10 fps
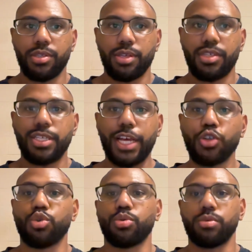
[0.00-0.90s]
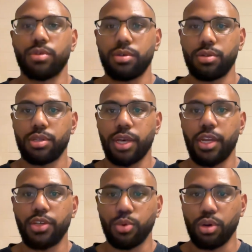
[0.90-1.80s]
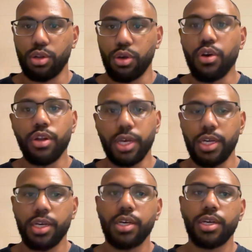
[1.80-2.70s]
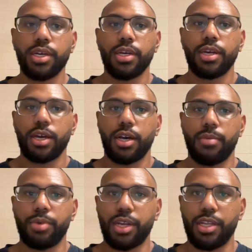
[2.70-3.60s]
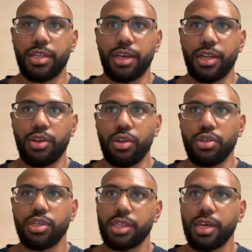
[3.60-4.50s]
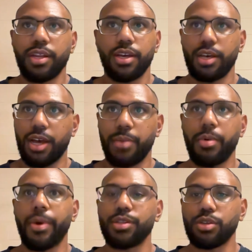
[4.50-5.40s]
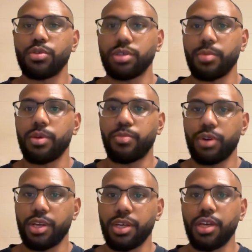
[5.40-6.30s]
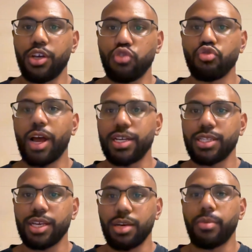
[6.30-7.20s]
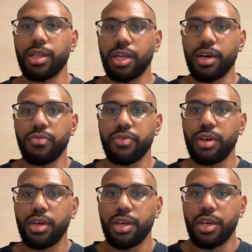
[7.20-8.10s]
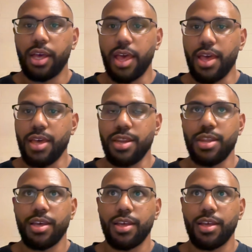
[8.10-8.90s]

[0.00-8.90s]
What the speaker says: essential to any sort of learning, but acknowledging that I'm about to do something pretty drastic in my life, and